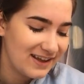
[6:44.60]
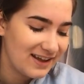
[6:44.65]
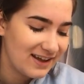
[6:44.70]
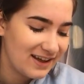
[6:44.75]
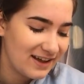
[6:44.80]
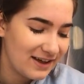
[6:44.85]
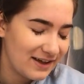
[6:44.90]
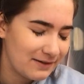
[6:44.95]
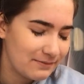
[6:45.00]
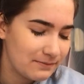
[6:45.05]

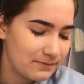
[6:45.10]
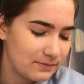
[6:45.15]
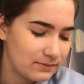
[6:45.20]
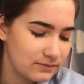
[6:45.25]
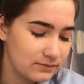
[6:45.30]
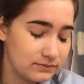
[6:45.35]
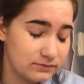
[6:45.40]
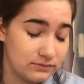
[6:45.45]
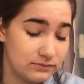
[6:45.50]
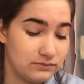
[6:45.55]
Um,
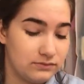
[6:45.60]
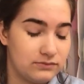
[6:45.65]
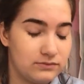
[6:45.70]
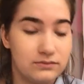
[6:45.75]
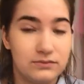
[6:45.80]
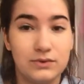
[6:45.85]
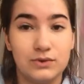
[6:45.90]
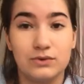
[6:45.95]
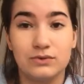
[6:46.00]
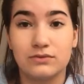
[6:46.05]

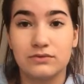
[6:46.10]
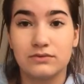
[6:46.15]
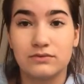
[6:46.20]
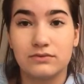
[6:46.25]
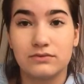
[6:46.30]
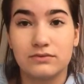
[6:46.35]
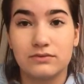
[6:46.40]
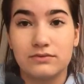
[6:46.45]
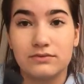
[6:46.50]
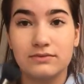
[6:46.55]
ooh,
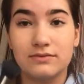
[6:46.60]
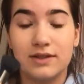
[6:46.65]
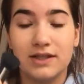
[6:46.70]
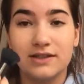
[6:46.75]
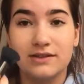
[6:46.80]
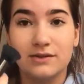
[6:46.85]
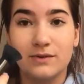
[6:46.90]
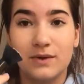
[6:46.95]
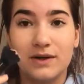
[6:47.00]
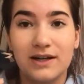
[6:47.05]
that
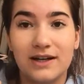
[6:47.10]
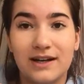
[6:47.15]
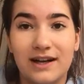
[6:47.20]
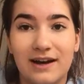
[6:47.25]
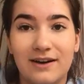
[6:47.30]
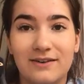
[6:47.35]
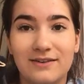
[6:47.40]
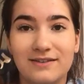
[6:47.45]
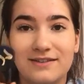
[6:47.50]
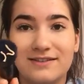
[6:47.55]
squirted
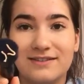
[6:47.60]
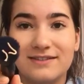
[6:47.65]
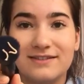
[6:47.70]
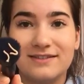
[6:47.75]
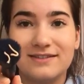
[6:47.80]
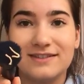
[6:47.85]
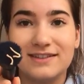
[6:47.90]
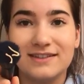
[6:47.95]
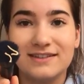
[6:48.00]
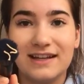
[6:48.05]
out.
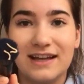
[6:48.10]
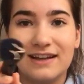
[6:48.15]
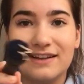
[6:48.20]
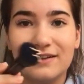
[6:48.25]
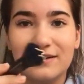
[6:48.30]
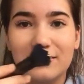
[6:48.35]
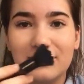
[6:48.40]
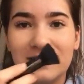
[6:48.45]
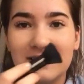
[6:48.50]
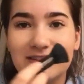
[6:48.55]
Does that
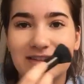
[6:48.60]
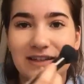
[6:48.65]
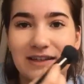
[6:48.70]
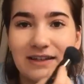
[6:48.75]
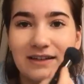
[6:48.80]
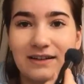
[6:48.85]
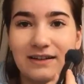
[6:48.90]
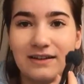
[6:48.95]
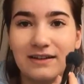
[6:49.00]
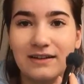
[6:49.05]
look crazy?